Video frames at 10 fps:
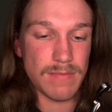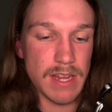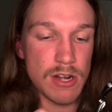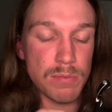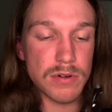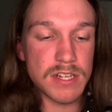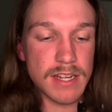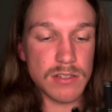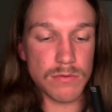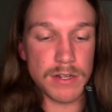it'll
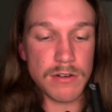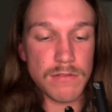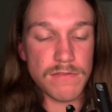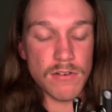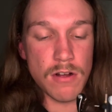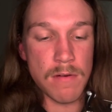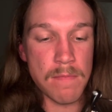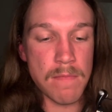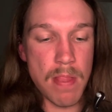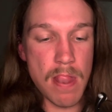protect the reel from